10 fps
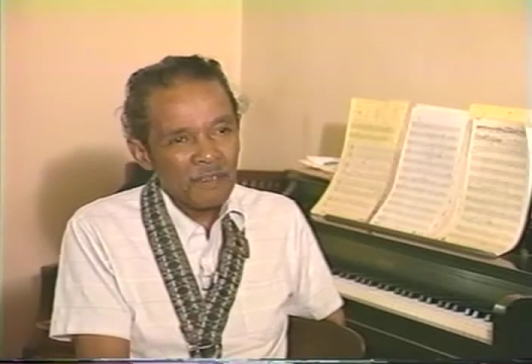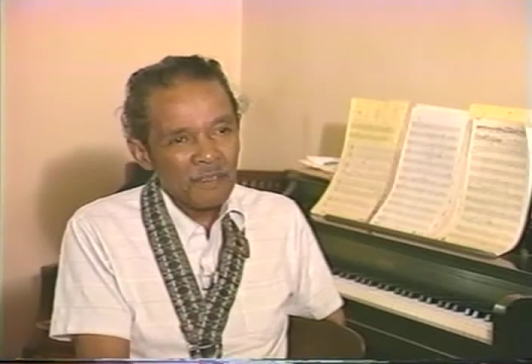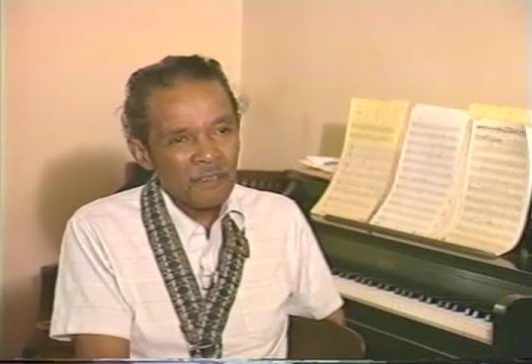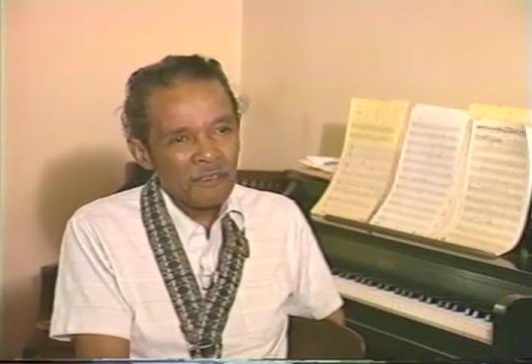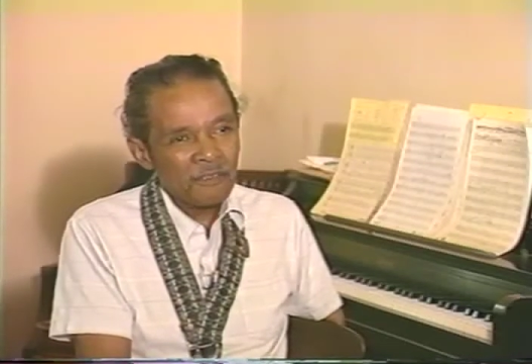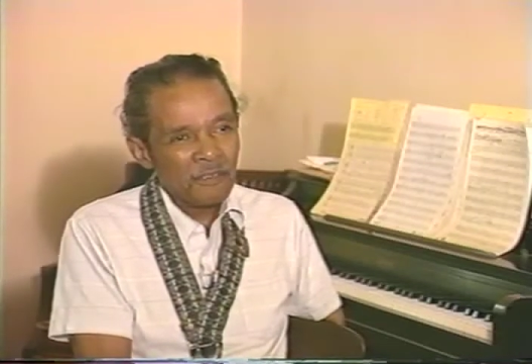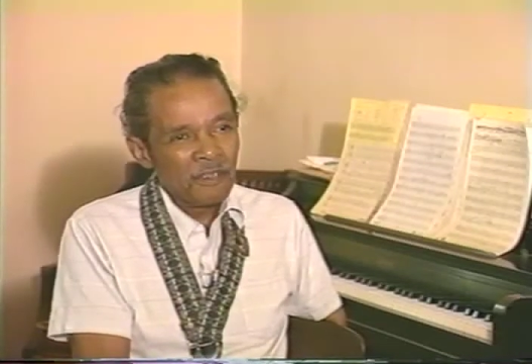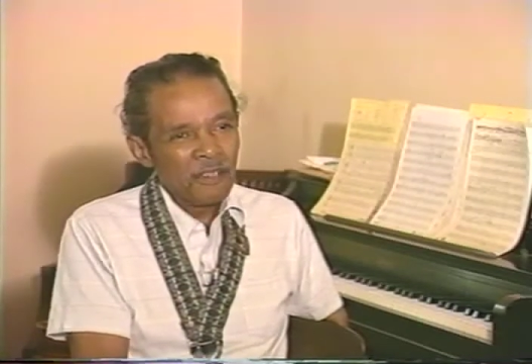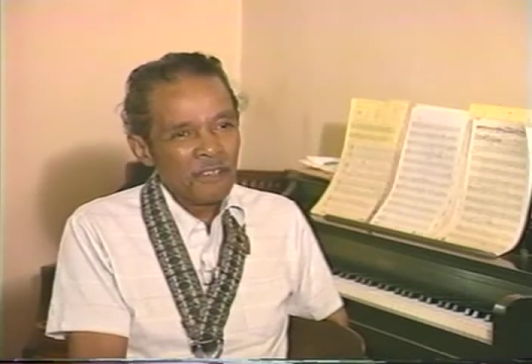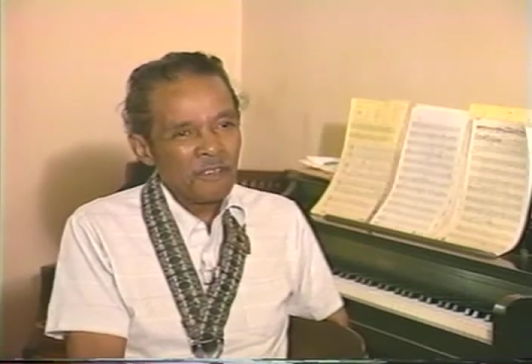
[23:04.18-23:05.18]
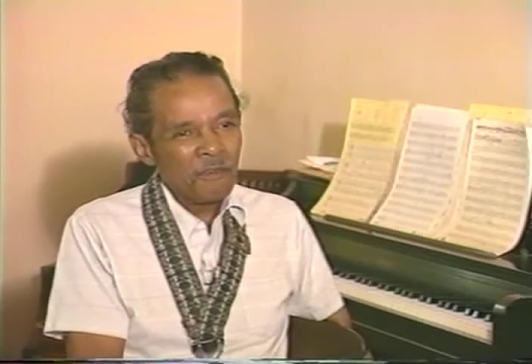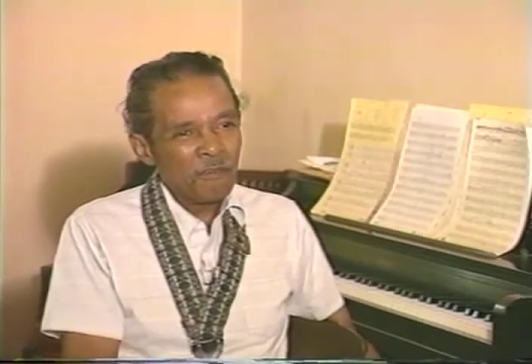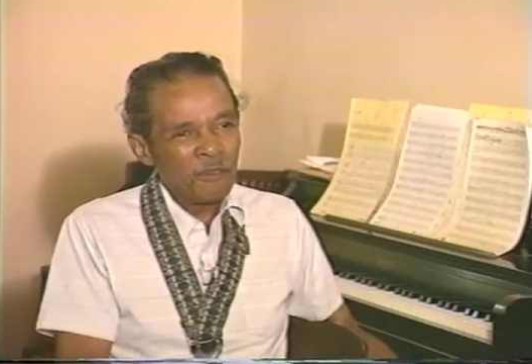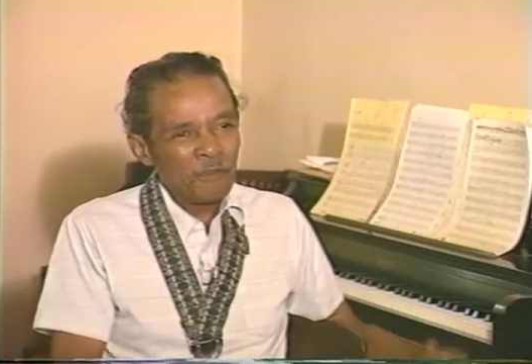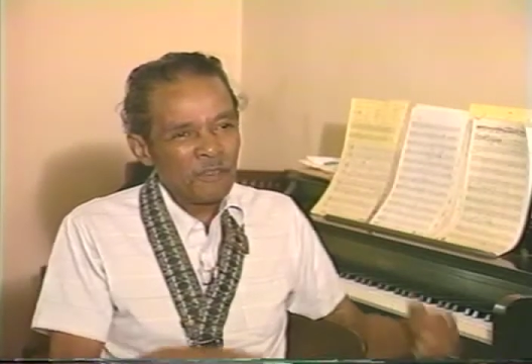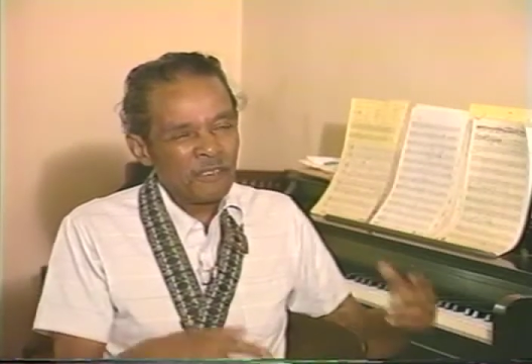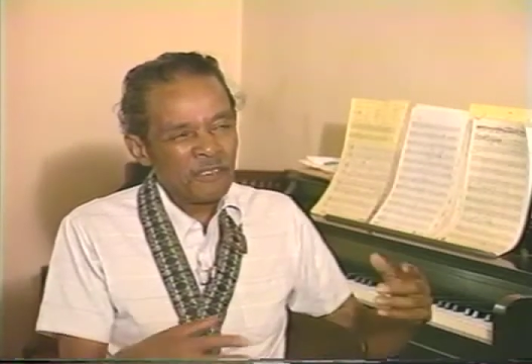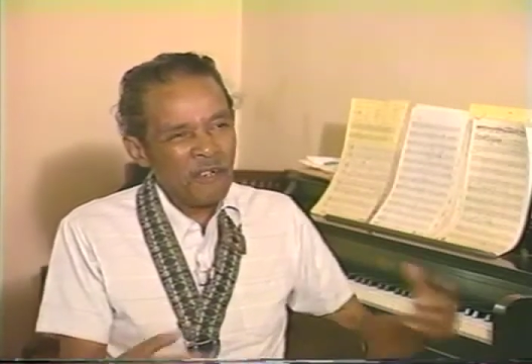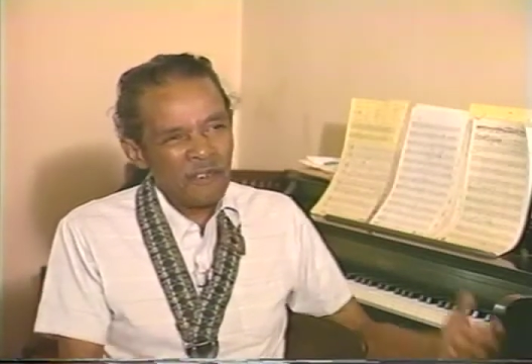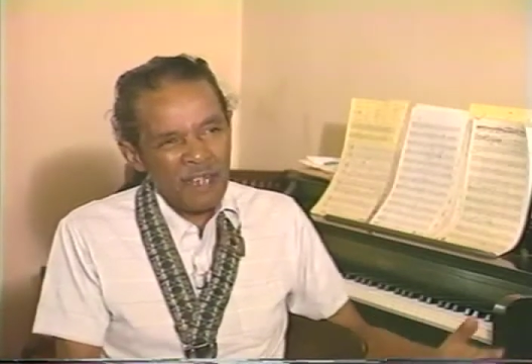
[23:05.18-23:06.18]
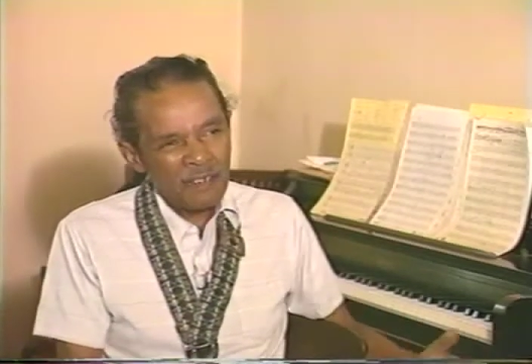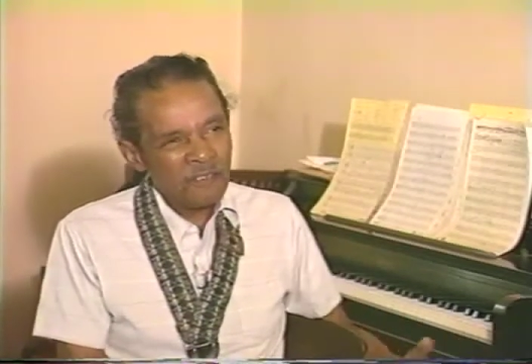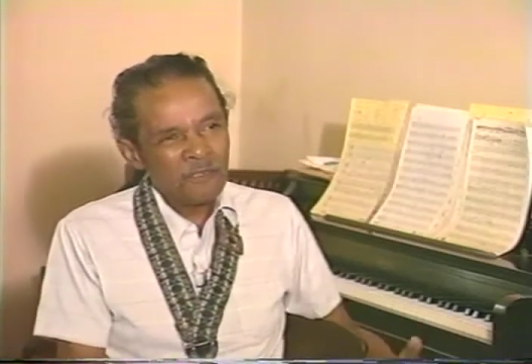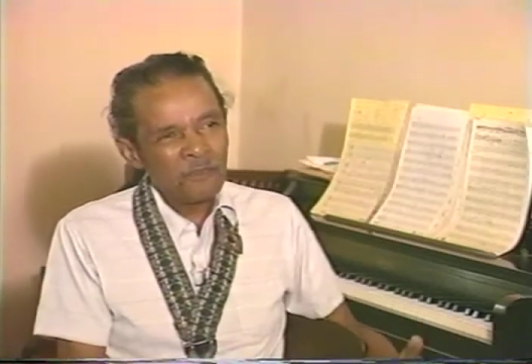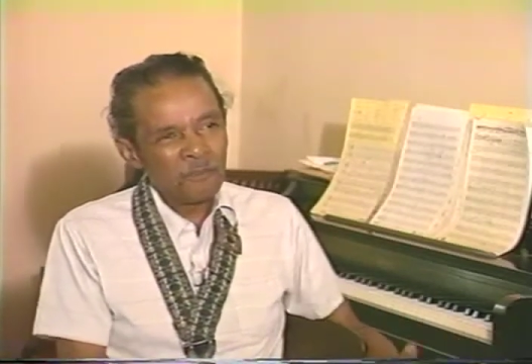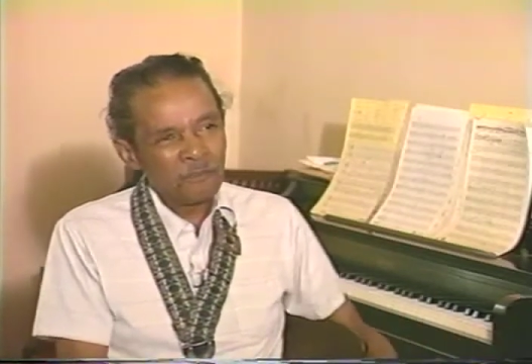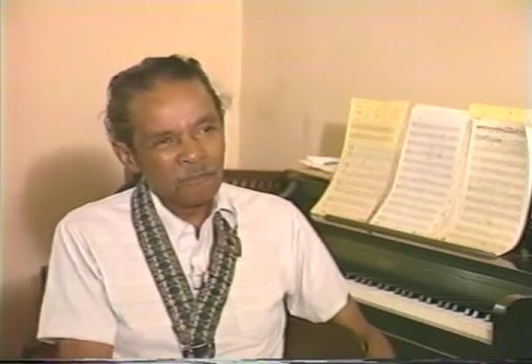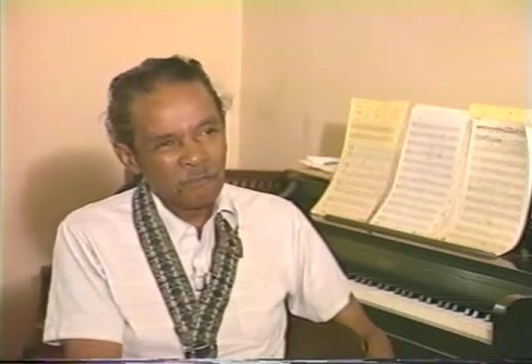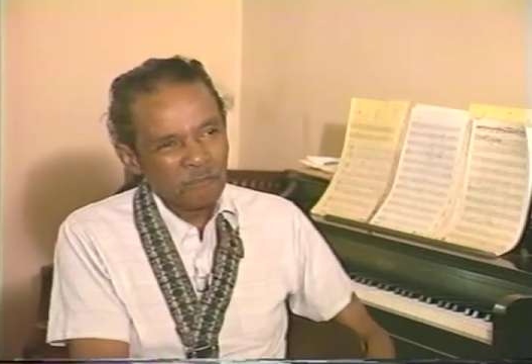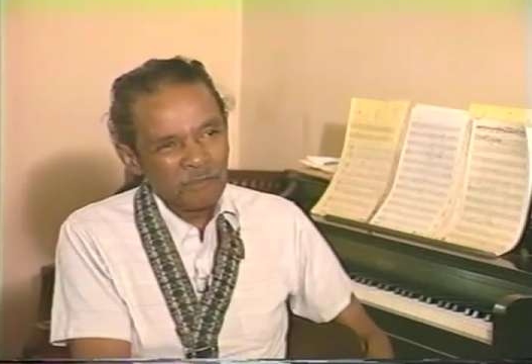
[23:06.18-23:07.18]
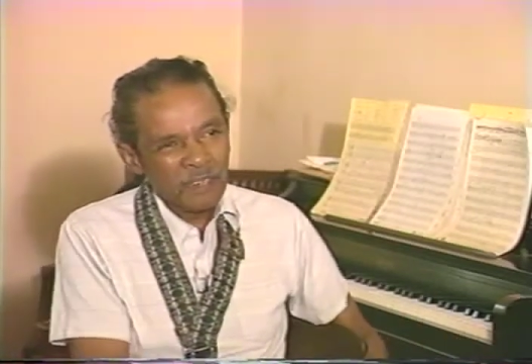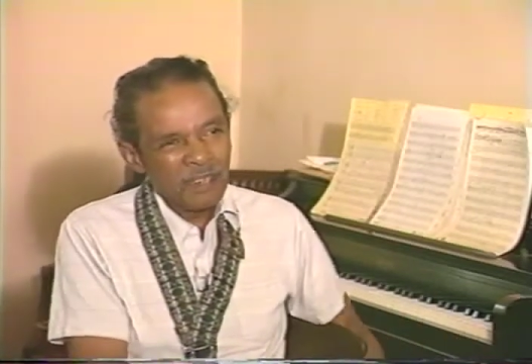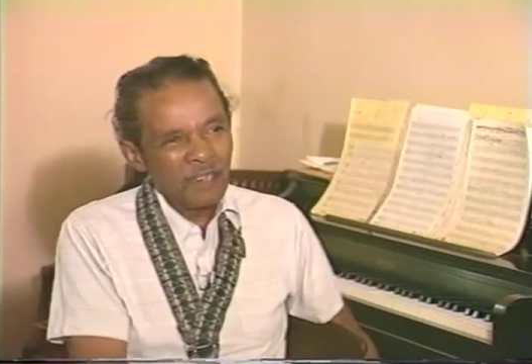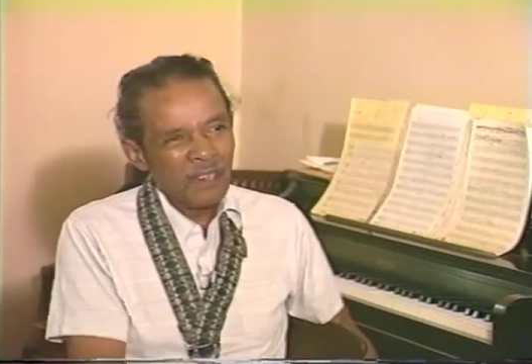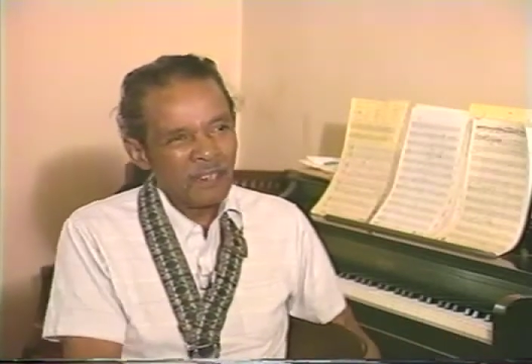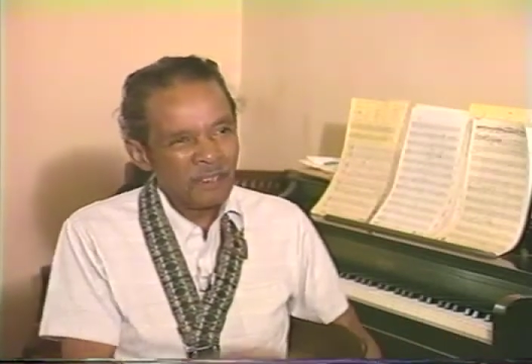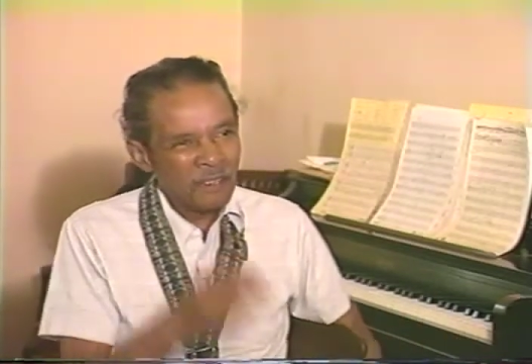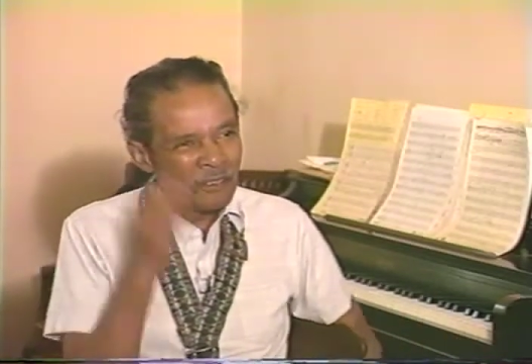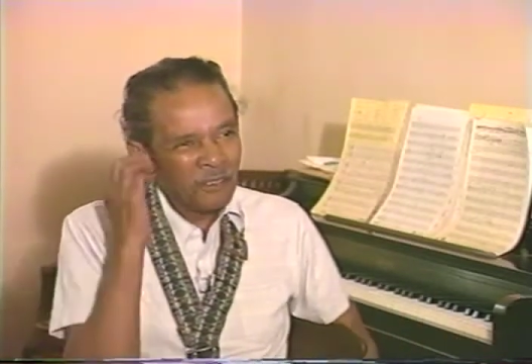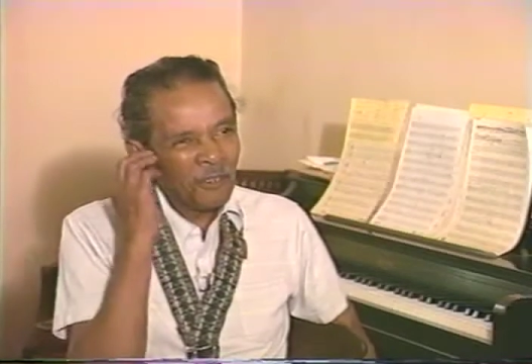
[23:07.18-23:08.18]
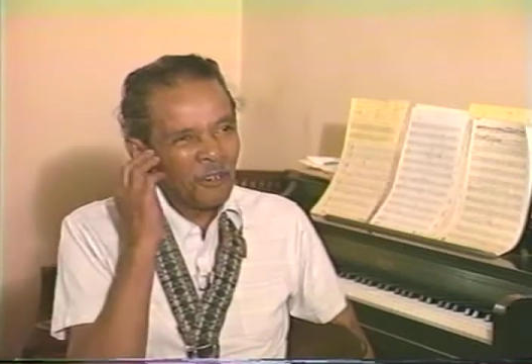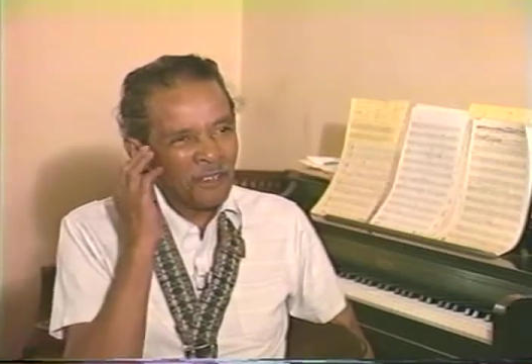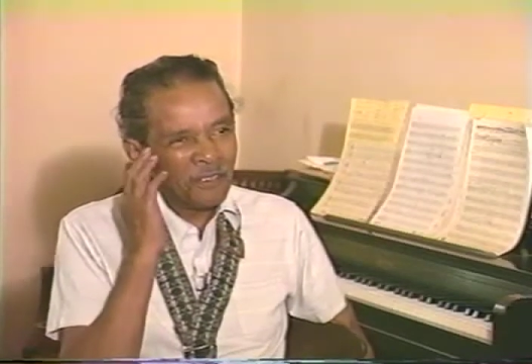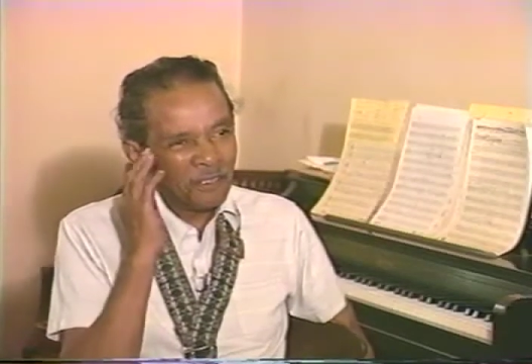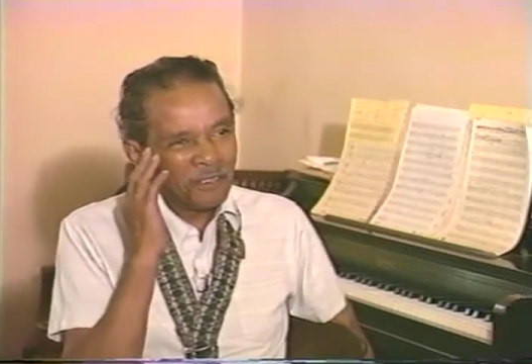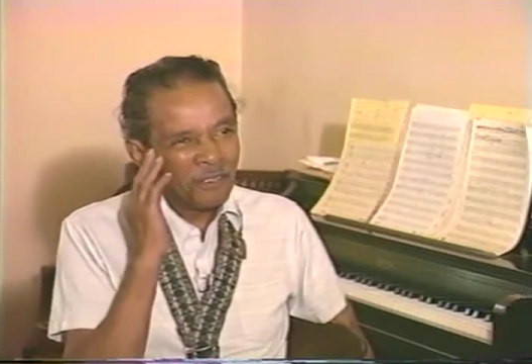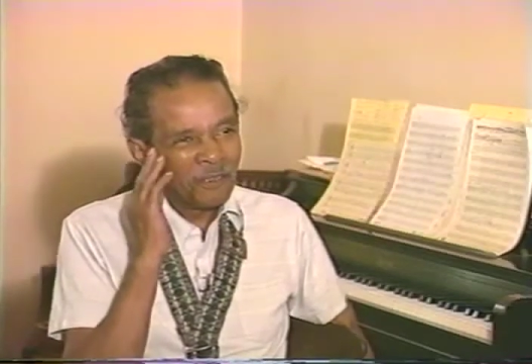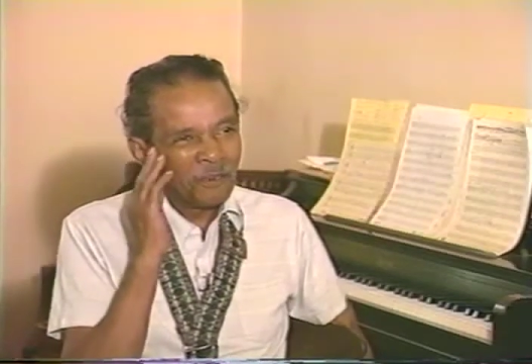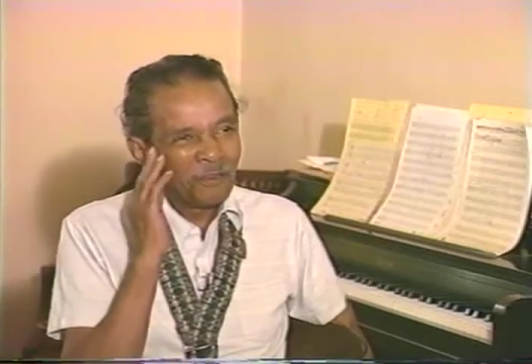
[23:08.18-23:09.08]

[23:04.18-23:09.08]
Because uh, some people can talk out of tune and, and annoy you, you know